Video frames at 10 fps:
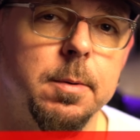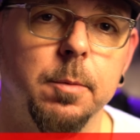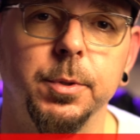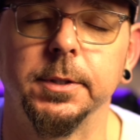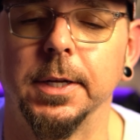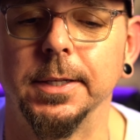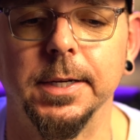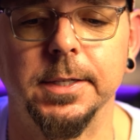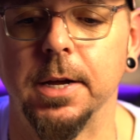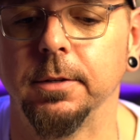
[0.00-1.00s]
I'll put the
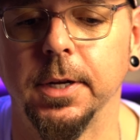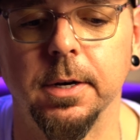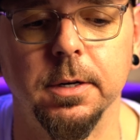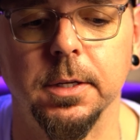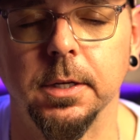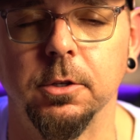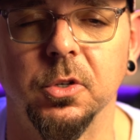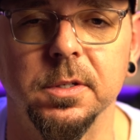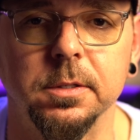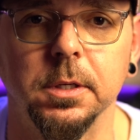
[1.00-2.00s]
link down there, and then you
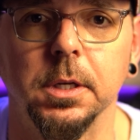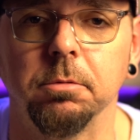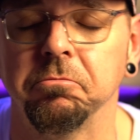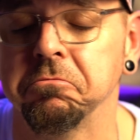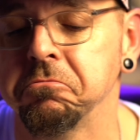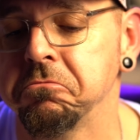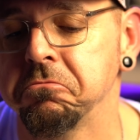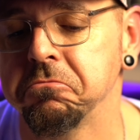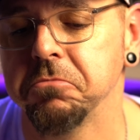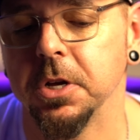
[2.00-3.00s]
can see,
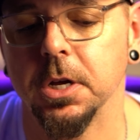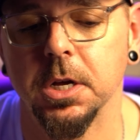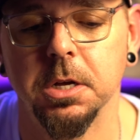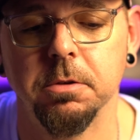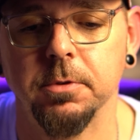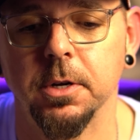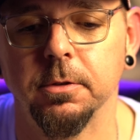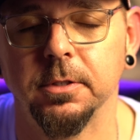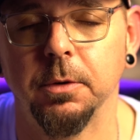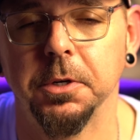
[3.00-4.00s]

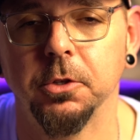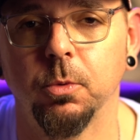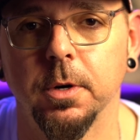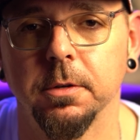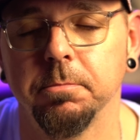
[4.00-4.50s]
see what it's worth.